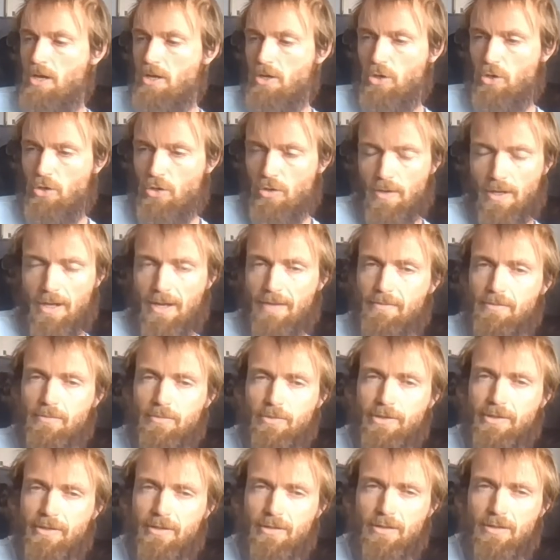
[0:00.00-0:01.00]
Not
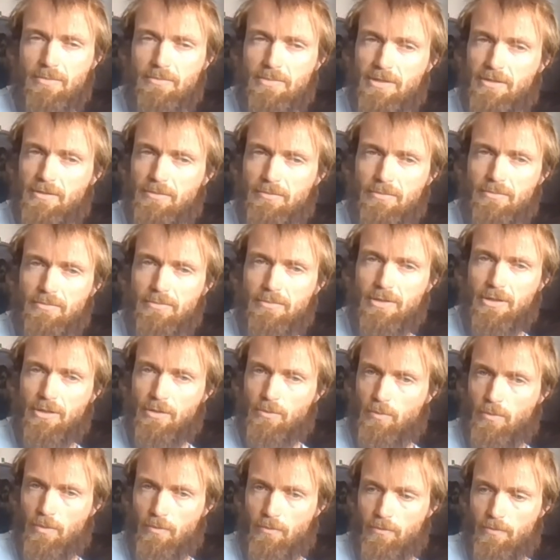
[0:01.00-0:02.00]
everybody can be a
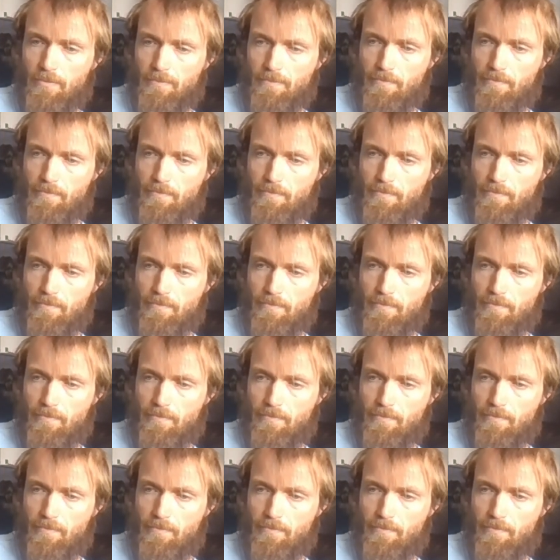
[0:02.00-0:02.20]
lone wolf.